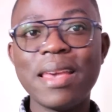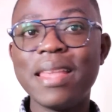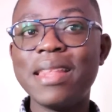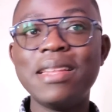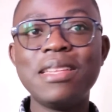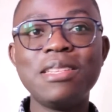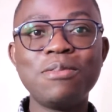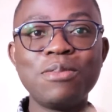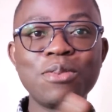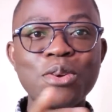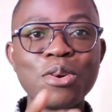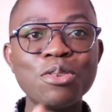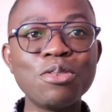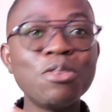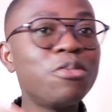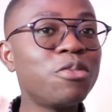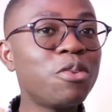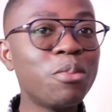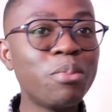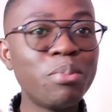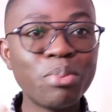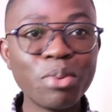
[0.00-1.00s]
And it is because
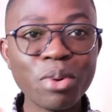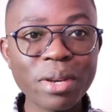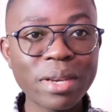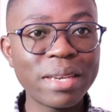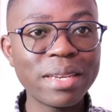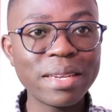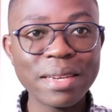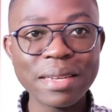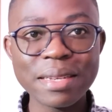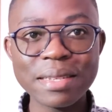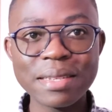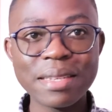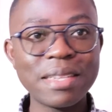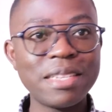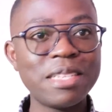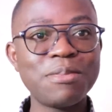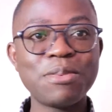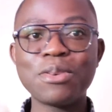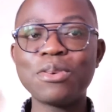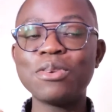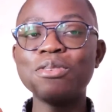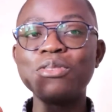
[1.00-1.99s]
of your brokenness and
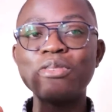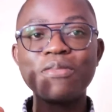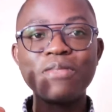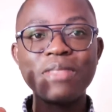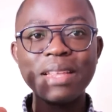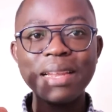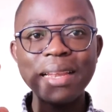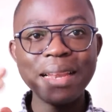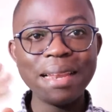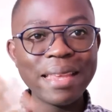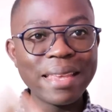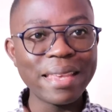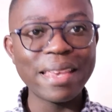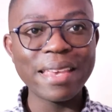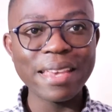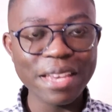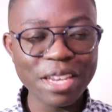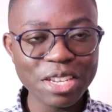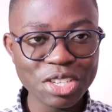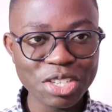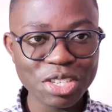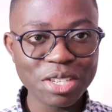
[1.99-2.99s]
it's because of the
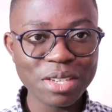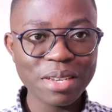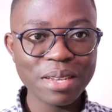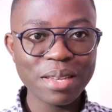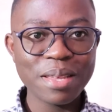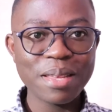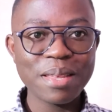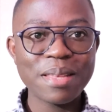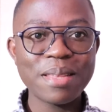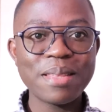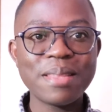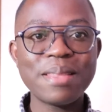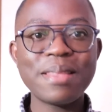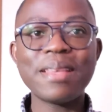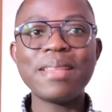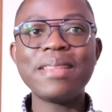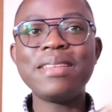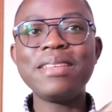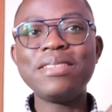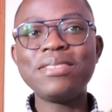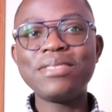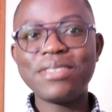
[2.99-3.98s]
leakage
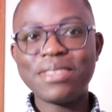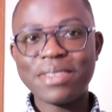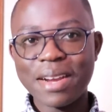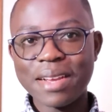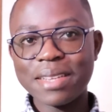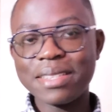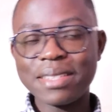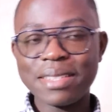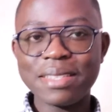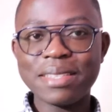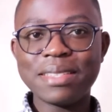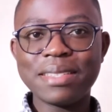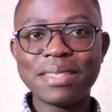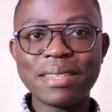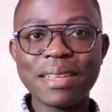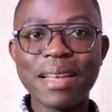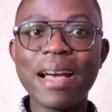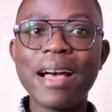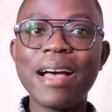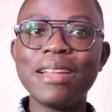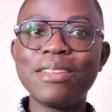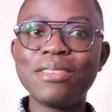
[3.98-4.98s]
that these grasses
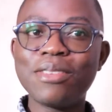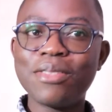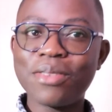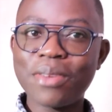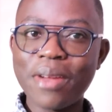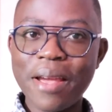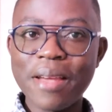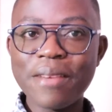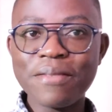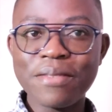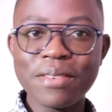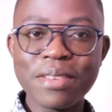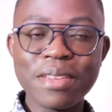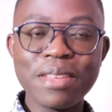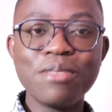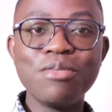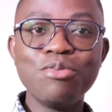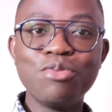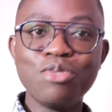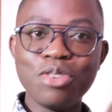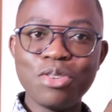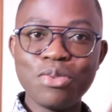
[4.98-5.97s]
are thriving
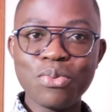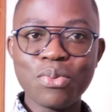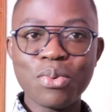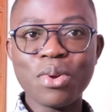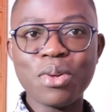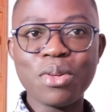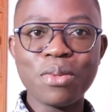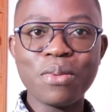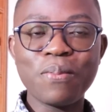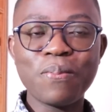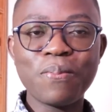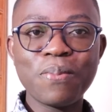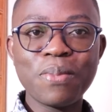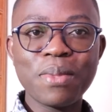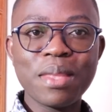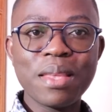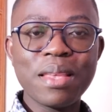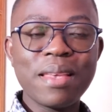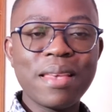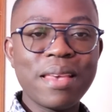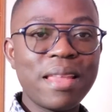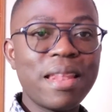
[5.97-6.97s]
and doing well
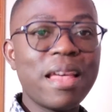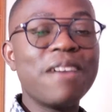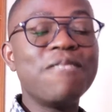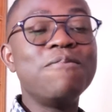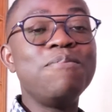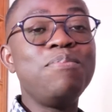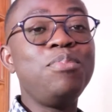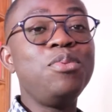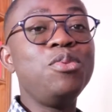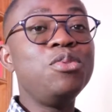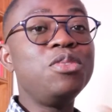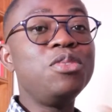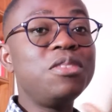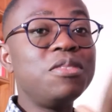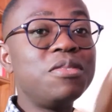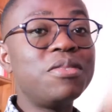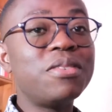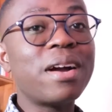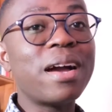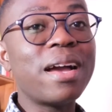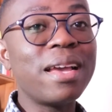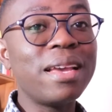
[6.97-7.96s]
and have
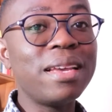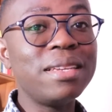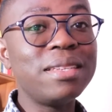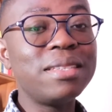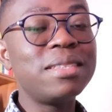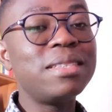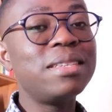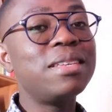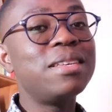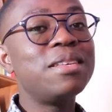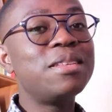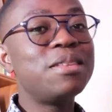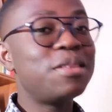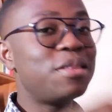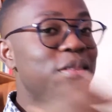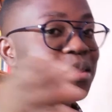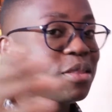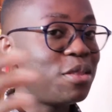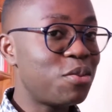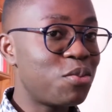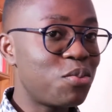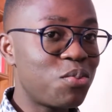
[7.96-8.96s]
beautified
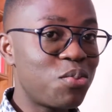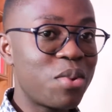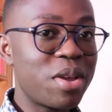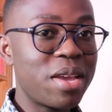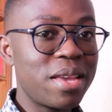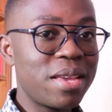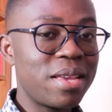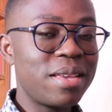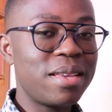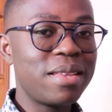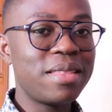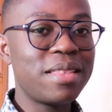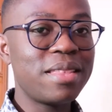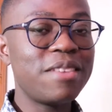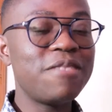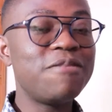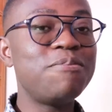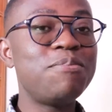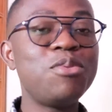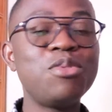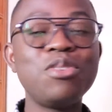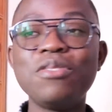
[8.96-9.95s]
the way,
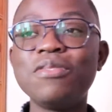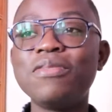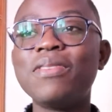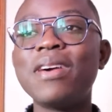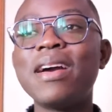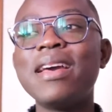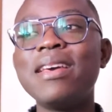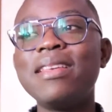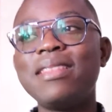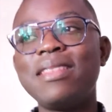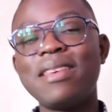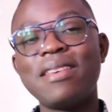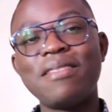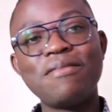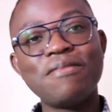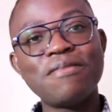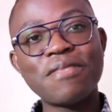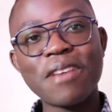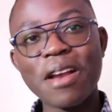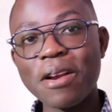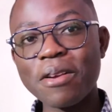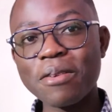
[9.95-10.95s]
they've beautified the
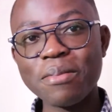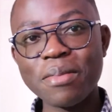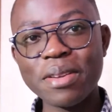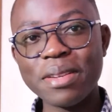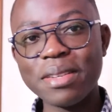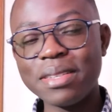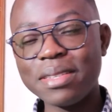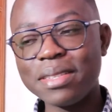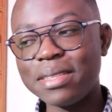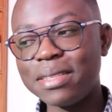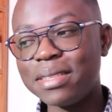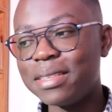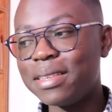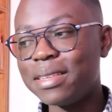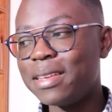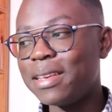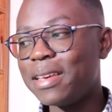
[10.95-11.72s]
environment